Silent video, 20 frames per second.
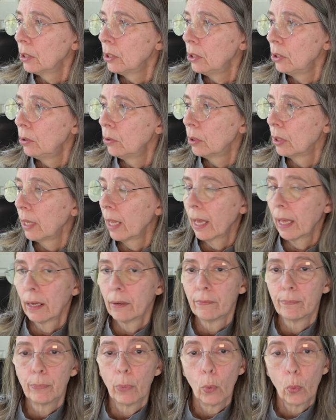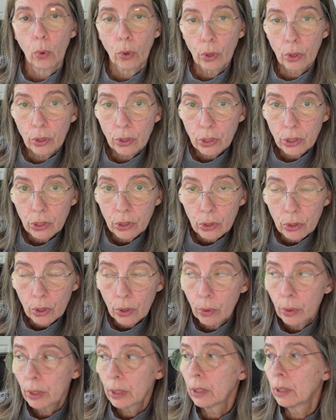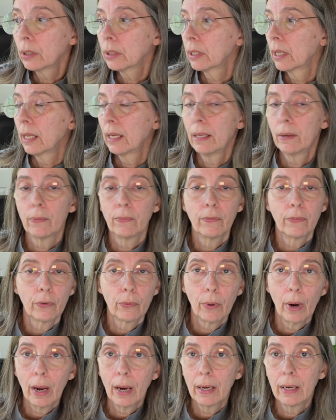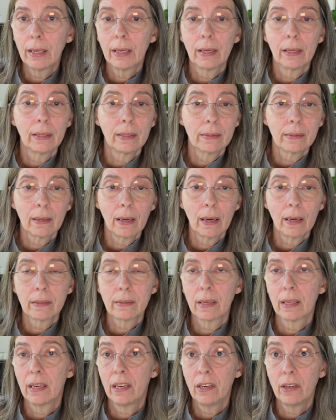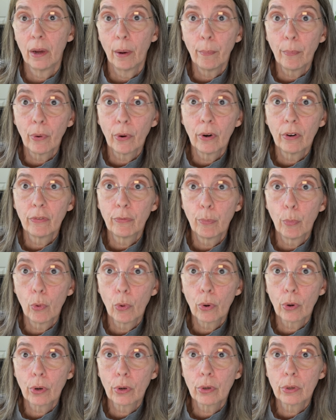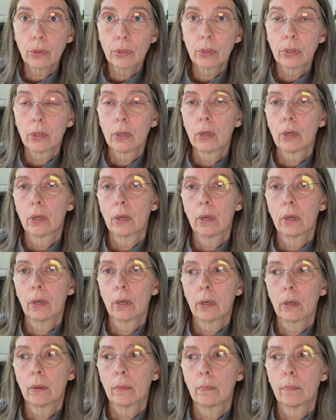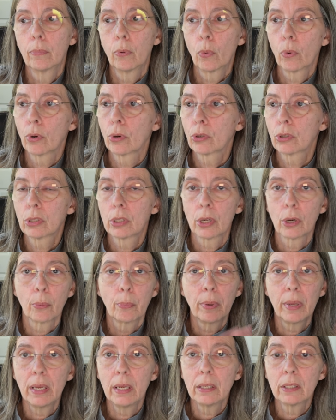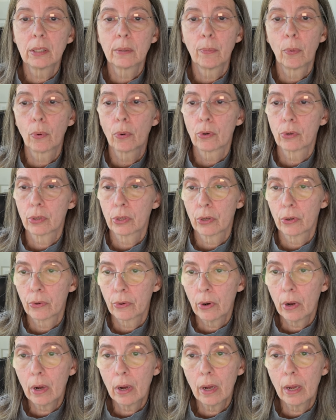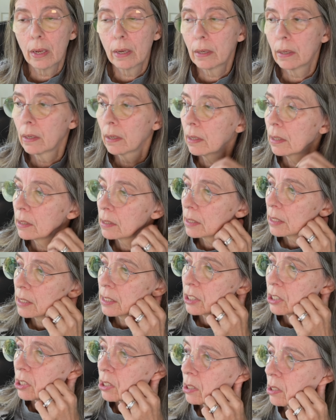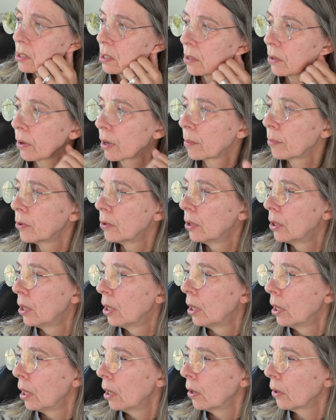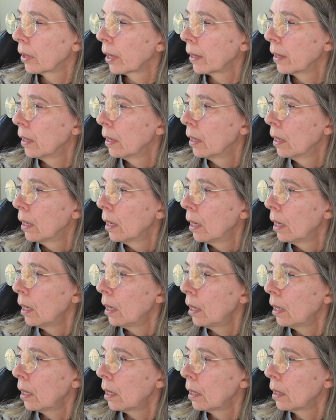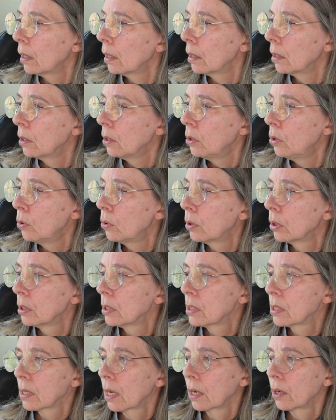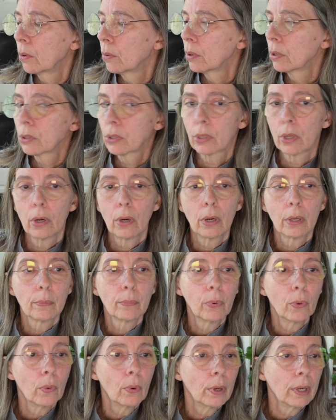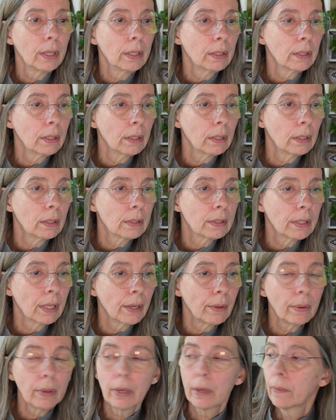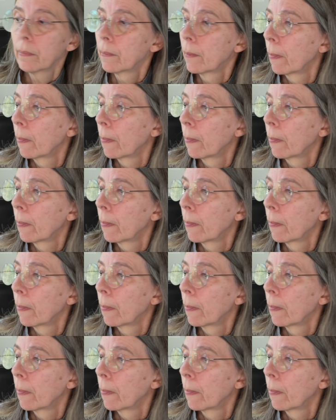You can add borders to your quilt, any variety, any size, any number of borders, borders that are pieced, borders that are not. It's just incredible. Okay, you can design quilts on point, etc.